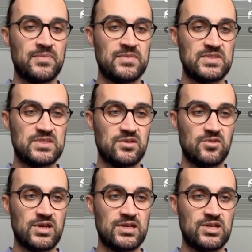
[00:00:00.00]
So
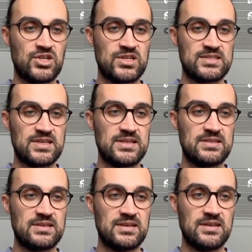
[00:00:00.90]
you can just set
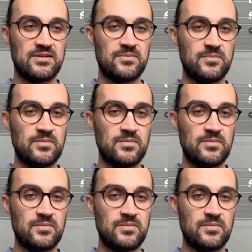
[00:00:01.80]
it here.